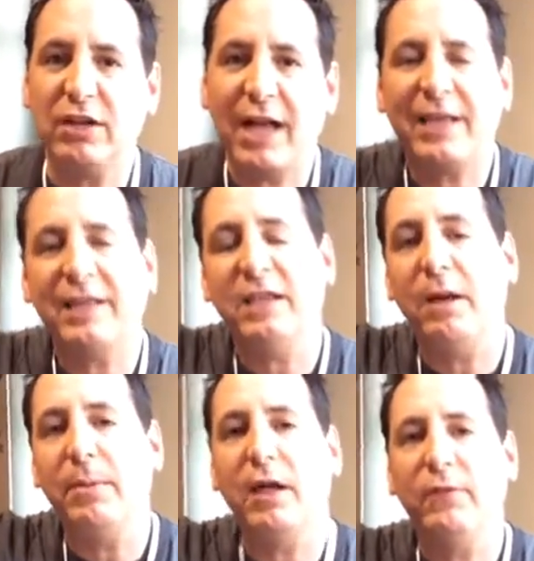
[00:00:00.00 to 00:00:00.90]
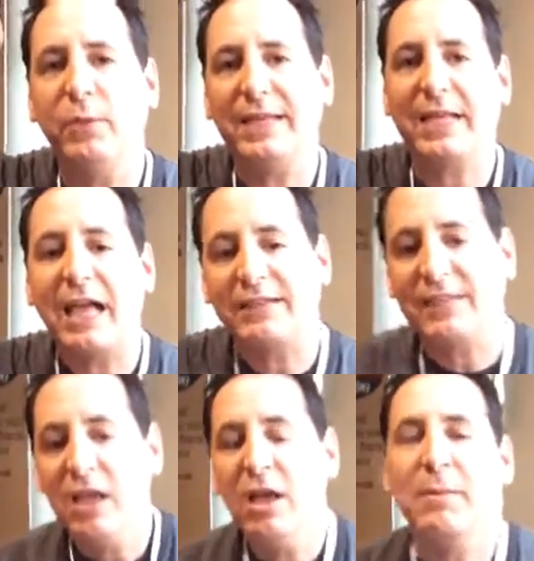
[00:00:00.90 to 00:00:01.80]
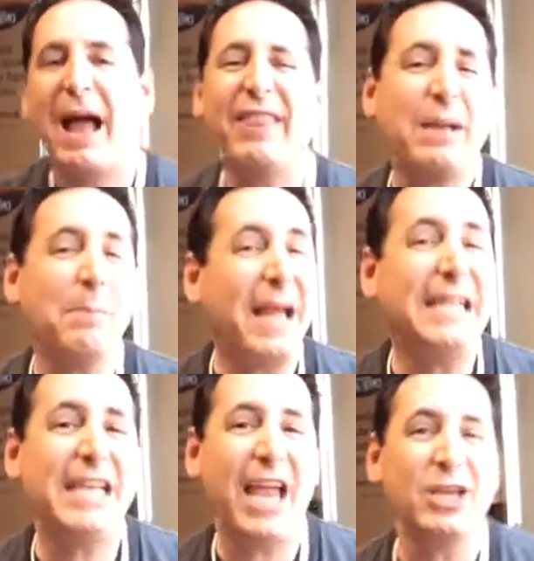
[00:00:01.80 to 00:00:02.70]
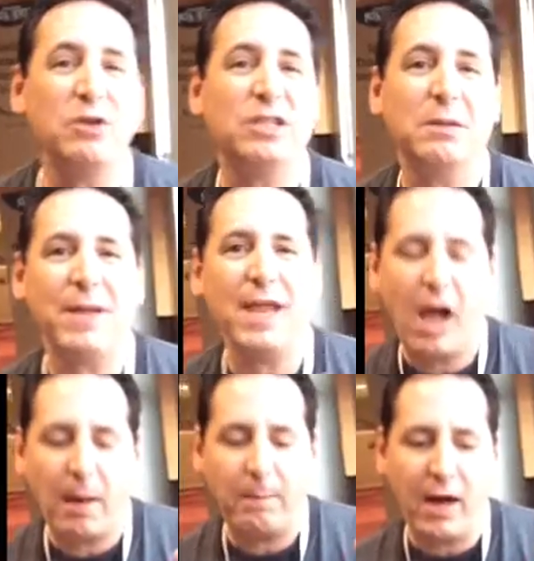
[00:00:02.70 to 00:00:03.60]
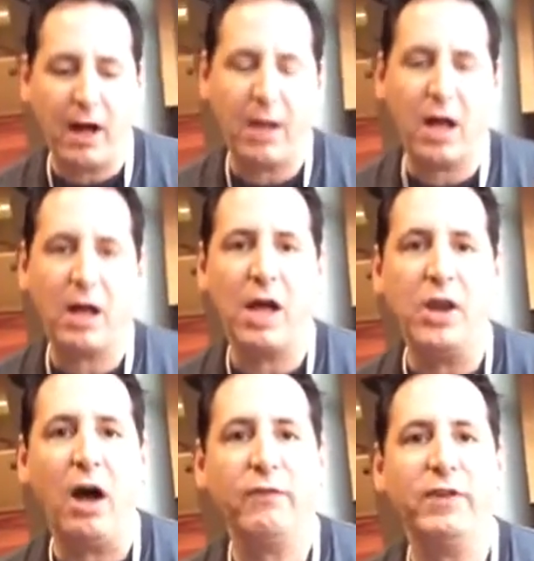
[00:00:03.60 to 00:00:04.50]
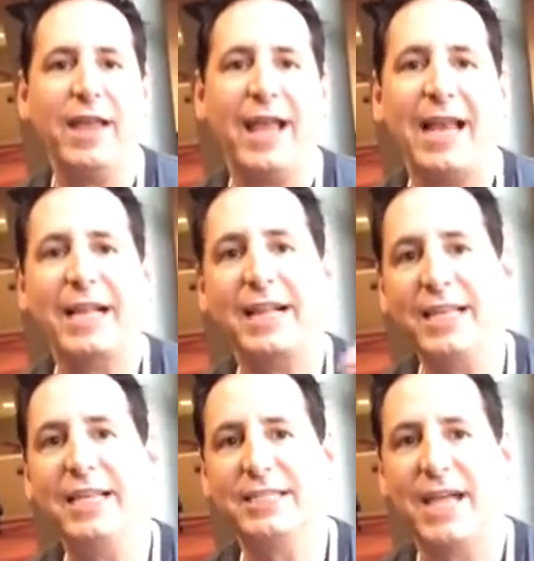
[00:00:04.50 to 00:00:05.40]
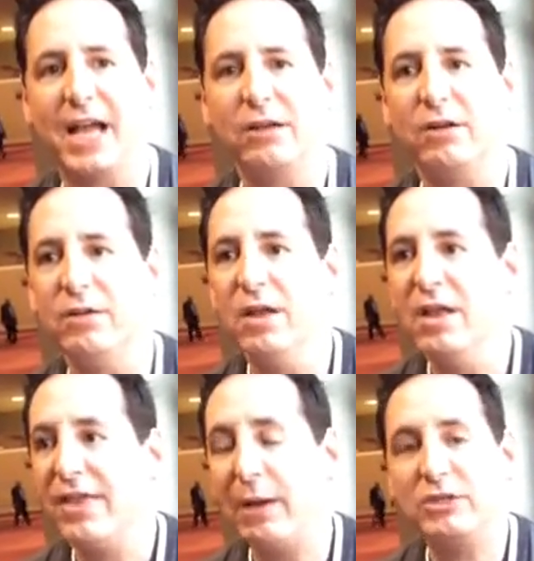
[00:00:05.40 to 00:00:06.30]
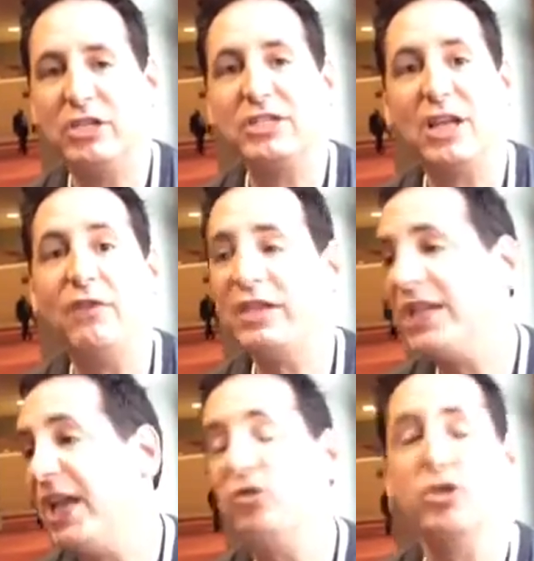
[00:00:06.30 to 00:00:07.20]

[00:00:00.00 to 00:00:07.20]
I have the double oven with the glass. I think Maytag used to make an oven that had a cleaning cycle that was just self-contained.